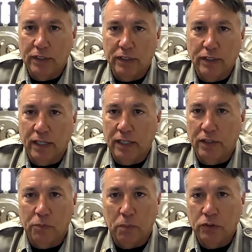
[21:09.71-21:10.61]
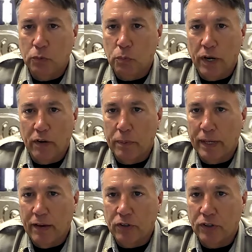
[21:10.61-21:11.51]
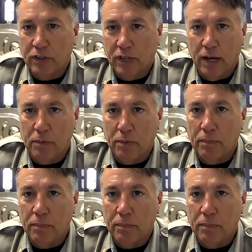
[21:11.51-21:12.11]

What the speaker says: And as much as we want everybody to have a good time,